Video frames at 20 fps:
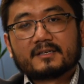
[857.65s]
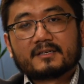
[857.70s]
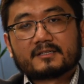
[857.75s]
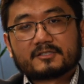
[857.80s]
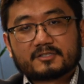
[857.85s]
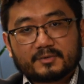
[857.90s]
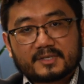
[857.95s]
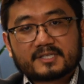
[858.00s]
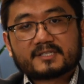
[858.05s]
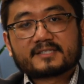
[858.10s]

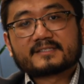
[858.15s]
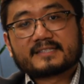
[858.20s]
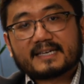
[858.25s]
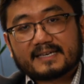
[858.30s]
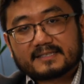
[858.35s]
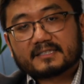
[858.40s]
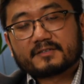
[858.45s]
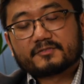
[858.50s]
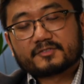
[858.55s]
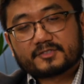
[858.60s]
So a
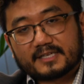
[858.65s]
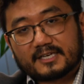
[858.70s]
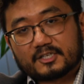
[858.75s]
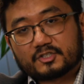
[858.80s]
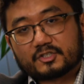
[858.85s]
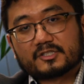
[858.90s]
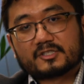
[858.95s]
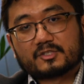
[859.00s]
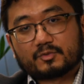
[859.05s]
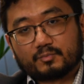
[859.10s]
set of
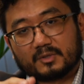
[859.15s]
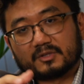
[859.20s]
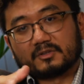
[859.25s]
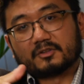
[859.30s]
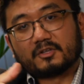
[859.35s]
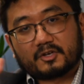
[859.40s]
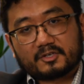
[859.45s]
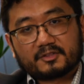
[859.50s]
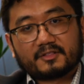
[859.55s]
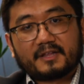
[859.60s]
sessions would
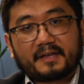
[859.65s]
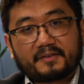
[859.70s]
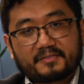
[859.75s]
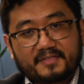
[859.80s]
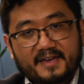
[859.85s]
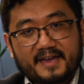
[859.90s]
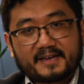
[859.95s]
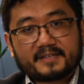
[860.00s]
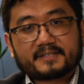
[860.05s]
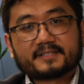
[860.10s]
look like
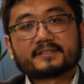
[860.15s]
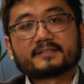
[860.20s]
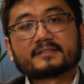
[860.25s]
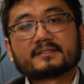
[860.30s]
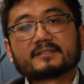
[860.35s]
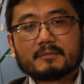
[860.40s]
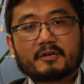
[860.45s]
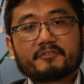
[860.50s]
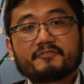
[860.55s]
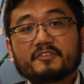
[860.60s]
that.
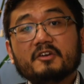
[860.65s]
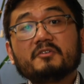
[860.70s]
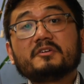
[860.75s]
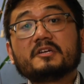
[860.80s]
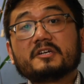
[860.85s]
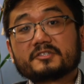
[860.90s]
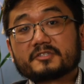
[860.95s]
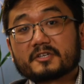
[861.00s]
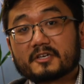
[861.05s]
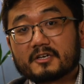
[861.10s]
A few
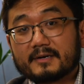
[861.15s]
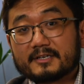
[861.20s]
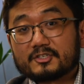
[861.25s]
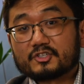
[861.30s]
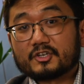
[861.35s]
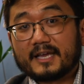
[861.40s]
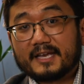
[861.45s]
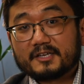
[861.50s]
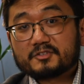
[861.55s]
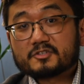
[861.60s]
years ago, I
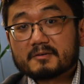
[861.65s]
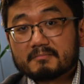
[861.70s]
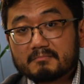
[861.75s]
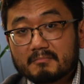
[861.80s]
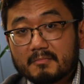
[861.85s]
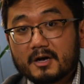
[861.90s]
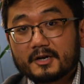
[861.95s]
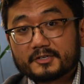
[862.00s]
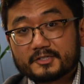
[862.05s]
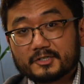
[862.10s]
changed the
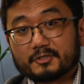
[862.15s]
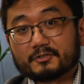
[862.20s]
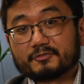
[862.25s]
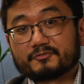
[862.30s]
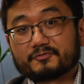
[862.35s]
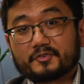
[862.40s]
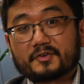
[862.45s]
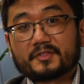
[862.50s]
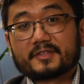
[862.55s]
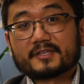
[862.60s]
motto
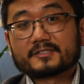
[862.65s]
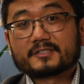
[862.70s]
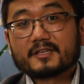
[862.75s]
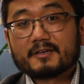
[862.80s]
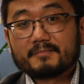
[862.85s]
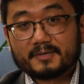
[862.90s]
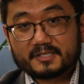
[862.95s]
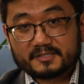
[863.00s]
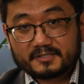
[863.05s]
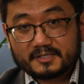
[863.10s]
for this
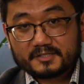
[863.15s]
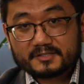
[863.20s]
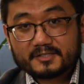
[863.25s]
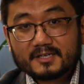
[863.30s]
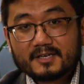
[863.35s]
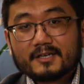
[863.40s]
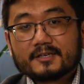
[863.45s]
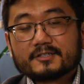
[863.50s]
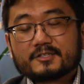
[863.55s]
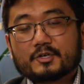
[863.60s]
business
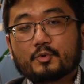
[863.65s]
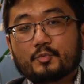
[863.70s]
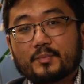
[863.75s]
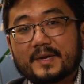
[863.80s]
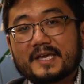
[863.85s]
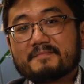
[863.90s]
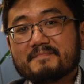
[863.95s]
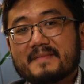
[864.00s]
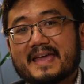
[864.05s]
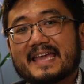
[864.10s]
to
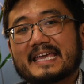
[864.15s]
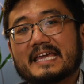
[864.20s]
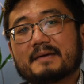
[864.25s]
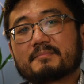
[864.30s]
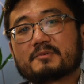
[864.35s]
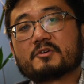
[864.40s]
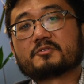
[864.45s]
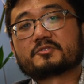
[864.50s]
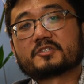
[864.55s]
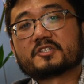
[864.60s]
"We Make
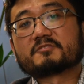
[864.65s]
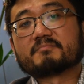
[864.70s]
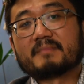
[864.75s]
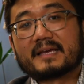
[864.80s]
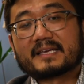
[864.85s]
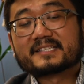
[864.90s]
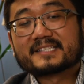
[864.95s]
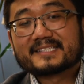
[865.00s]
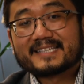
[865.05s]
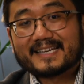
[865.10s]
Hypnosis
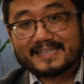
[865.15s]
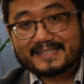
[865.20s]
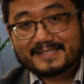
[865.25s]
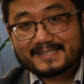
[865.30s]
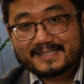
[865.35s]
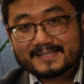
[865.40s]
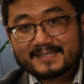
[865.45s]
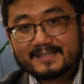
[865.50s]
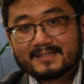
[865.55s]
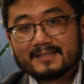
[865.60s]
Make
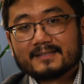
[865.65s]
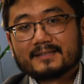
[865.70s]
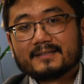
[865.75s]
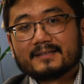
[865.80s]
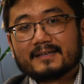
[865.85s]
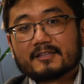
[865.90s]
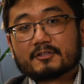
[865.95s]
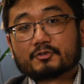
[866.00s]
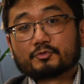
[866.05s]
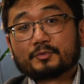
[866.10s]
Sense."
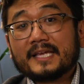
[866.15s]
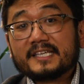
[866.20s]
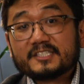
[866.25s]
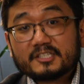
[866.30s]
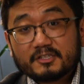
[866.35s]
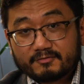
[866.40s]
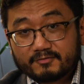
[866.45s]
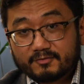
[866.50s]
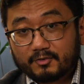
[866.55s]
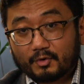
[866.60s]
And the
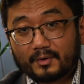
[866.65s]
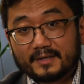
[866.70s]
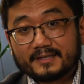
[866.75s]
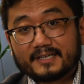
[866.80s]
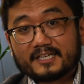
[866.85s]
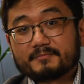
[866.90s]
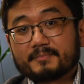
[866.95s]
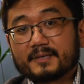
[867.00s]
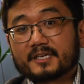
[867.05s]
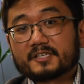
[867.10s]
reason for it
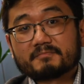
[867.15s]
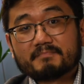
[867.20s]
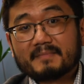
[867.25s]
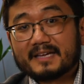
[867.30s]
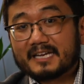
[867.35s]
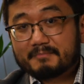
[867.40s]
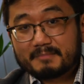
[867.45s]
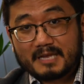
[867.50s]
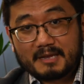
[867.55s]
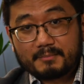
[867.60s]
is because
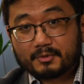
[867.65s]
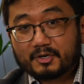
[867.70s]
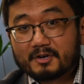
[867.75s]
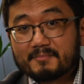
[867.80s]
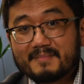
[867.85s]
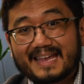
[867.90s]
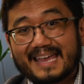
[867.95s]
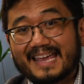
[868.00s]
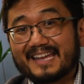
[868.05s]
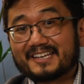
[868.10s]
many people are
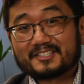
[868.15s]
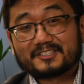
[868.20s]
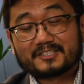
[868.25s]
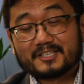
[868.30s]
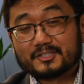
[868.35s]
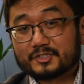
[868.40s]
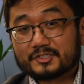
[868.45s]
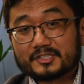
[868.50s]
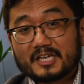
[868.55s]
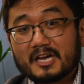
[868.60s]
making
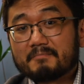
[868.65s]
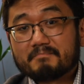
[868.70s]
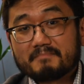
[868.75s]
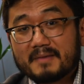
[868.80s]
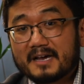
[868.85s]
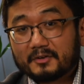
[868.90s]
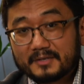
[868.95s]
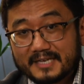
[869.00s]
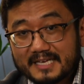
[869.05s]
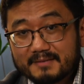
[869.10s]
decisions
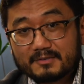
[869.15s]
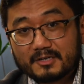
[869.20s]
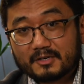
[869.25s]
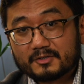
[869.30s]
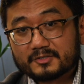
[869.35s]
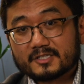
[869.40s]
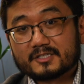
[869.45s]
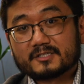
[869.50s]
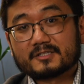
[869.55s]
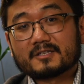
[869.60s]
about
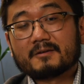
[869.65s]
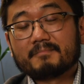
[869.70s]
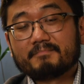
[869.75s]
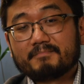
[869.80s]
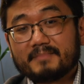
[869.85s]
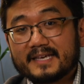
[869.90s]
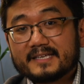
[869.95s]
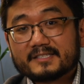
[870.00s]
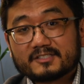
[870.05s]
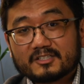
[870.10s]
hypnosis
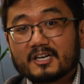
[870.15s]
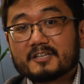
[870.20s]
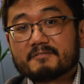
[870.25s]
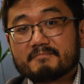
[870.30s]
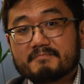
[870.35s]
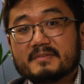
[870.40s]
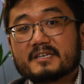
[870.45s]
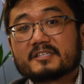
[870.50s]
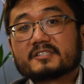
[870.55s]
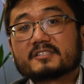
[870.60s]
based
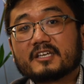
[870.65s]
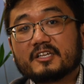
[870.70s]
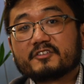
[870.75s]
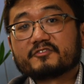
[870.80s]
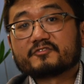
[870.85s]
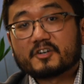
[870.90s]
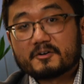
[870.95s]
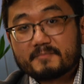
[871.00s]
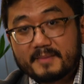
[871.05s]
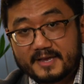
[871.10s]
on
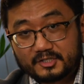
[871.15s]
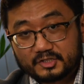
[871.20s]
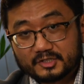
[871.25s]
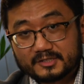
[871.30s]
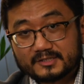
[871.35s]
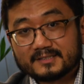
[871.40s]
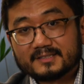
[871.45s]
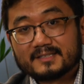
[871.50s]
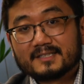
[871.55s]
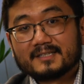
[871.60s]

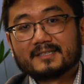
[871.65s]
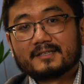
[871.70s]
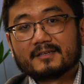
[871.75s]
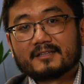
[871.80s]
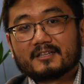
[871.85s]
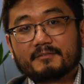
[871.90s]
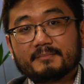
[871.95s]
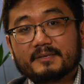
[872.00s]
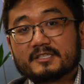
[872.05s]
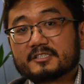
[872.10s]
misinformation.
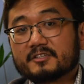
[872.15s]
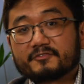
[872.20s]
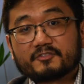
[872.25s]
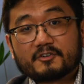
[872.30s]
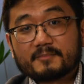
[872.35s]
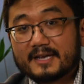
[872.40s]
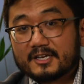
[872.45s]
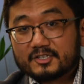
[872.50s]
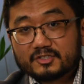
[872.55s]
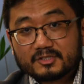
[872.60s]
The
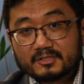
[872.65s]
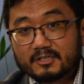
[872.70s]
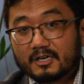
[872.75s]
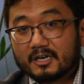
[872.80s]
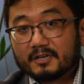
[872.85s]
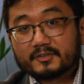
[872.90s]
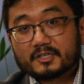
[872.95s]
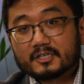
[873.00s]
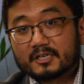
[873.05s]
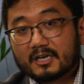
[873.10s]
misinformation
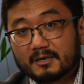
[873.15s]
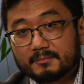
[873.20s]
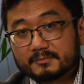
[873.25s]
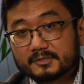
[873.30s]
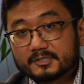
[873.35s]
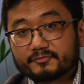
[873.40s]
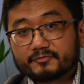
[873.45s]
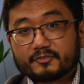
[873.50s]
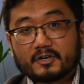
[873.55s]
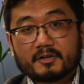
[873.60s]
often
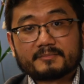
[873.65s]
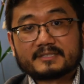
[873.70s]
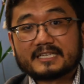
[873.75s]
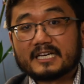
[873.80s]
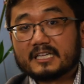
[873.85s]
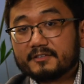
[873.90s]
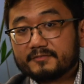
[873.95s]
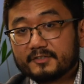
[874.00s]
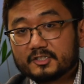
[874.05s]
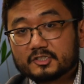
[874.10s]
comes from
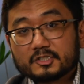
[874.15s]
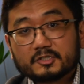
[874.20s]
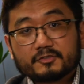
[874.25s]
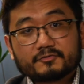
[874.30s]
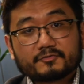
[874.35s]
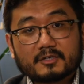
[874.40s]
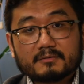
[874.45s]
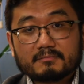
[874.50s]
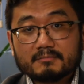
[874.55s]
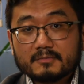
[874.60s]
television,
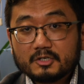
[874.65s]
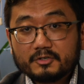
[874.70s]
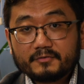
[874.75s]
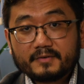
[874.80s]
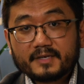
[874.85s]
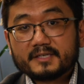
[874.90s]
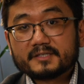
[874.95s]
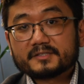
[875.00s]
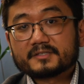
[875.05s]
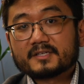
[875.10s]
from
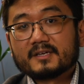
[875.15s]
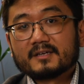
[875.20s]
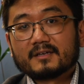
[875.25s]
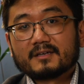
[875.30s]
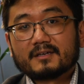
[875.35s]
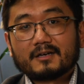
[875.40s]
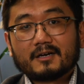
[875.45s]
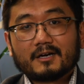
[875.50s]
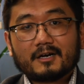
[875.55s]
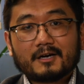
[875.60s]
movies.
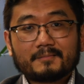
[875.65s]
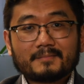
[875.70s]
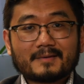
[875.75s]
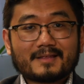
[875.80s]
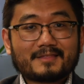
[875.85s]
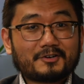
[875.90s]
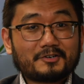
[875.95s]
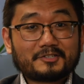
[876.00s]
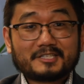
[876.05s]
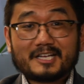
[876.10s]

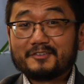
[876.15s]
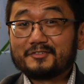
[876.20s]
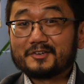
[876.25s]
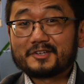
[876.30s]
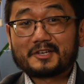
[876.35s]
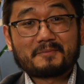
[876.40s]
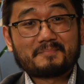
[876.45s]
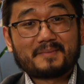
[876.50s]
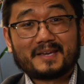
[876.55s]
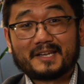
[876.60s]
There are
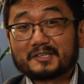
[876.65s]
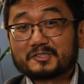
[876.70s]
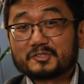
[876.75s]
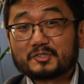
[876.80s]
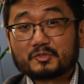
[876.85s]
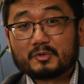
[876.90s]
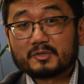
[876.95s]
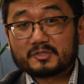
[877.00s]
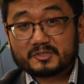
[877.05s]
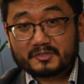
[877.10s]
different competing
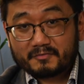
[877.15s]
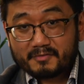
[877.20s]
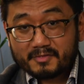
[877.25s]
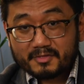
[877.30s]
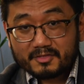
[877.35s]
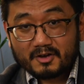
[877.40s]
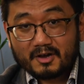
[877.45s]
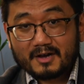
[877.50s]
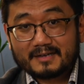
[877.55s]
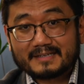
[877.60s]
schools of
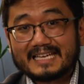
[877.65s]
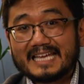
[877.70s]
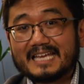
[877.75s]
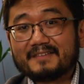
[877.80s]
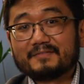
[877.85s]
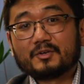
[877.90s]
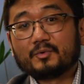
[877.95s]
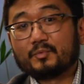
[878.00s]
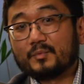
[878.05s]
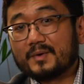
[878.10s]
thought
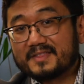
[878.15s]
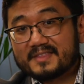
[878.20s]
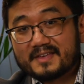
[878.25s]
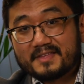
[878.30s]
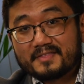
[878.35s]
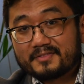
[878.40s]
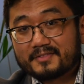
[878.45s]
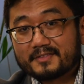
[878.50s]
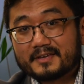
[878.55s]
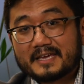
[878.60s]
even
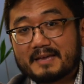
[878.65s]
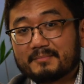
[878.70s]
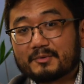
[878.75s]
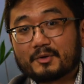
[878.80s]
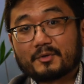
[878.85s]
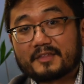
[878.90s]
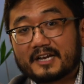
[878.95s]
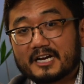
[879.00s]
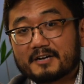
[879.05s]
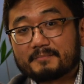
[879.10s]
within the
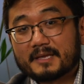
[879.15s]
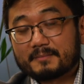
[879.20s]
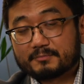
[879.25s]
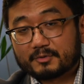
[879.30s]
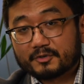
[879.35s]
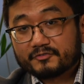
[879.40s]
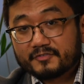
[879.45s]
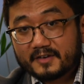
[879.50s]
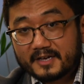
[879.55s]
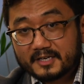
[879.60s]
hypnotherapy
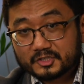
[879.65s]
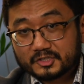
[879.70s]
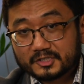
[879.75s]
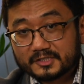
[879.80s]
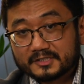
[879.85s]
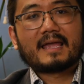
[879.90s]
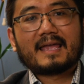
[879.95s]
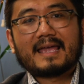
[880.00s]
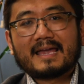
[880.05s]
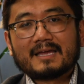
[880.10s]

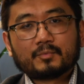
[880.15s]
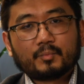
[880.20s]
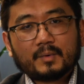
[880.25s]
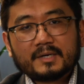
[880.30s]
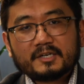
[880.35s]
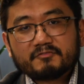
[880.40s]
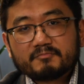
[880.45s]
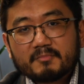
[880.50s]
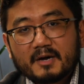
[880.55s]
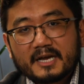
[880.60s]
profession. And
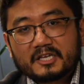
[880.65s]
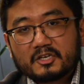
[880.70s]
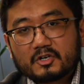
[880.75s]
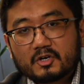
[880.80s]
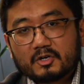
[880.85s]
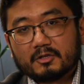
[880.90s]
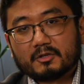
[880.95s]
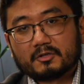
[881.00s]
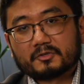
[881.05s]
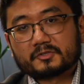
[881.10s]
one of my
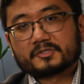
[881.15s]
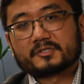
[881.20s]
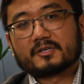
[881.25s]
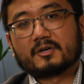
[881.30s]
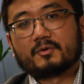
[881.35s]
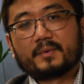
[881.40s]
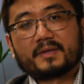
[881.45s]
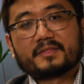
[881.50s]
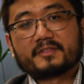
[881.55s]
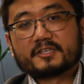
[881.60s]
goals
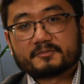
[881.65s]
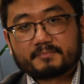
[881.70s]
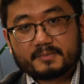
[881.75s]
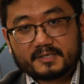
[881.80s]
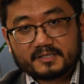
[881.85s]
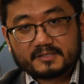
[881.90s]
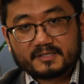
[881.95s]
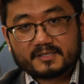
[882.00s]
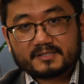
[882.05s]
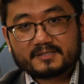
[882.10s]
with this
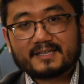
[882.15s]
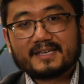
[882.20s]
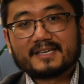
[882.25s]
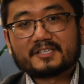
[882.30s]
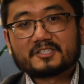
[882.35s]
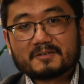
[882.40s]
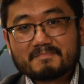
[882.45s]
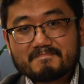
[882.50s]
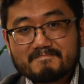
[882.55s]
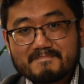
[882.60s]
business is
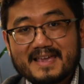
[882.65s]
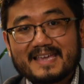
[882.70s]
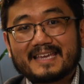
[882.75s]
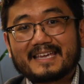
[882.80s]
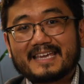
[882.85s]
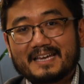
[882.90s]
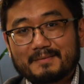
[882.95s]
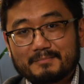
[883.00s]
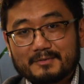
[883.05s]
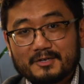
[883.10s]
to
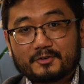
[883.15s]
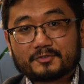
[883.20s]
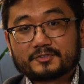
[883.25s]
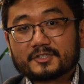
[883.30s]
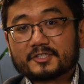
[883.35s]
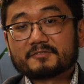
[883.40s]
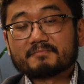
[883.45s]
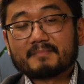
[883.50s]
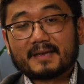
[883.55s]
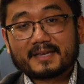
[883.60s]
make
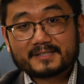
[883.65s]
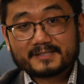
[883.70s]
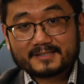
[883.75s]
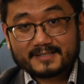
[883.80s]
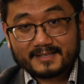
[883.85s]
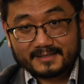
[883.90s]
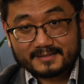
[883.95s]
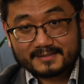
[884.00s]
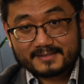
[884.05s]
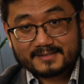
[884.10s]
hypnosis make
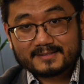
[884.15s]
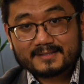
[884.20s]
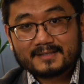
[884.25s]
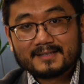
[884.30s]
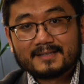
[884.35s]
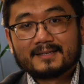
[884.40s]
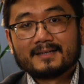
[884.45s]
sense.